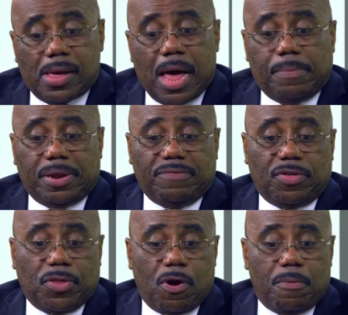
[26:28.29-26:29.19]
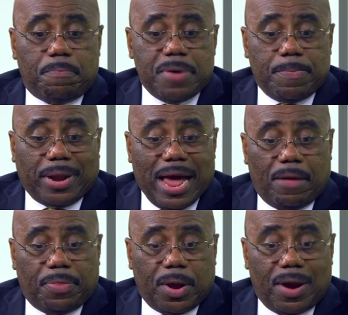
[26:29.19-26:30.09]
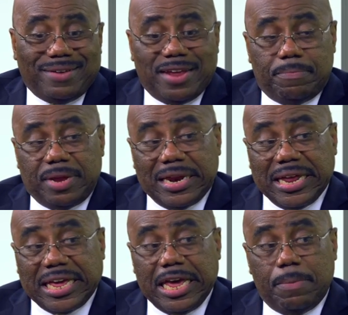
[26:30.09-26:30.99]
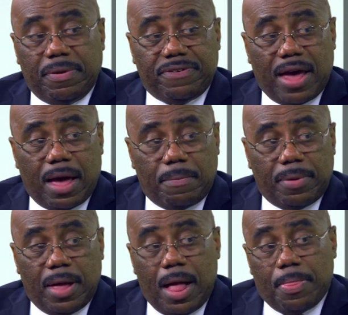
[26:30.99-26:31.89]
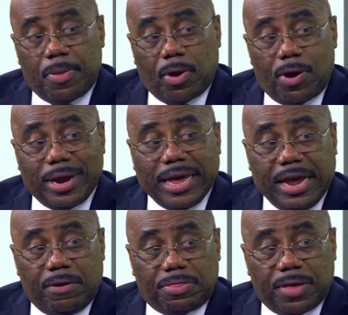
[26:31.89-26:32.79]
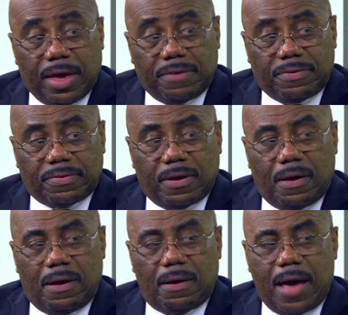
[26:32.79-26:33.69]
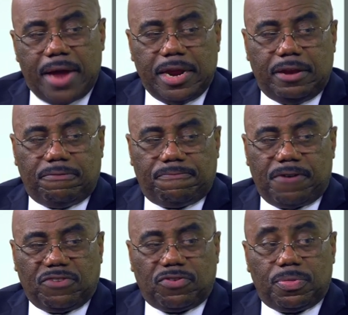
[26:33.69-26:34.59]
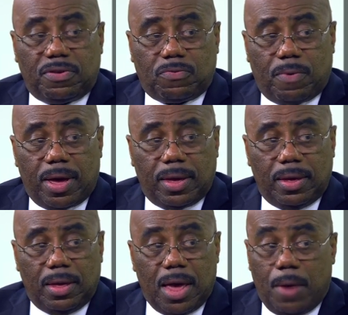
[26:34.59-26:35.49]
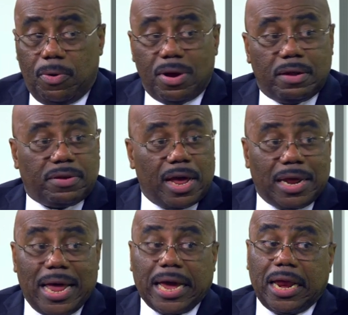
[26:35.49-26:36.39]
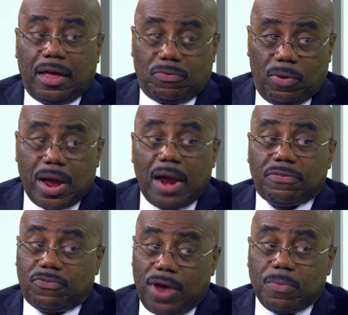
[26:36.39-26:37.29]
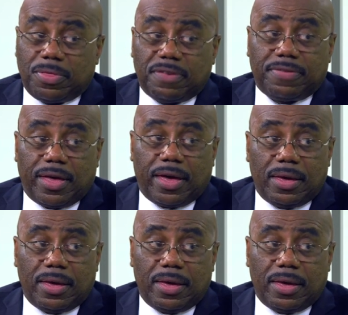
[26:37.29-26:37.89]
I believe that there are people out there attempting to keep a job that are going to hear things and say, oh, I need to function this way. And we're going to tell it like it is. We're kind of straight with this thing.